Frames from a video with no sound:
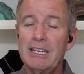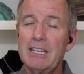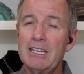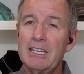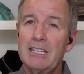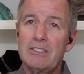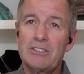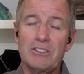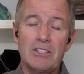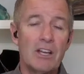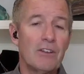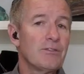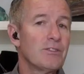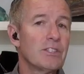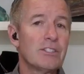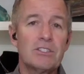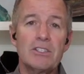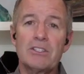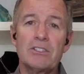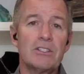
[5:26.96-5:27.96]
Its
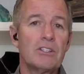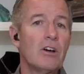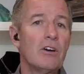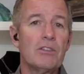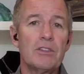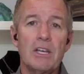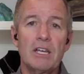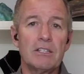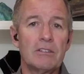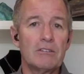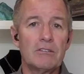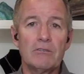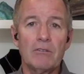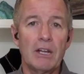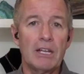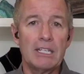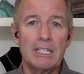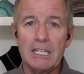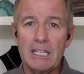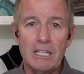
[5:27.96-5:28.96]
toughness isn't all that
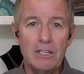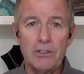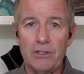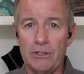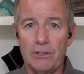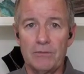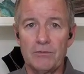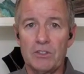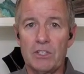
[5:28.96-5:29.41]
great either.